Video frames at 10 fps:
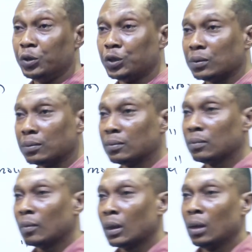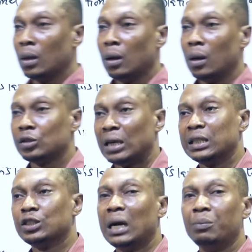motion?
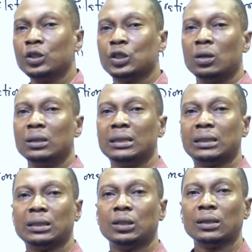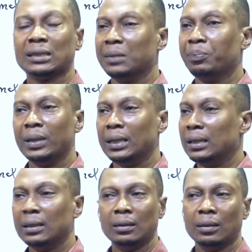Translational motion is just
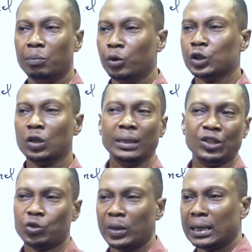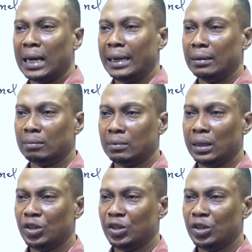simply motion on a straight line, a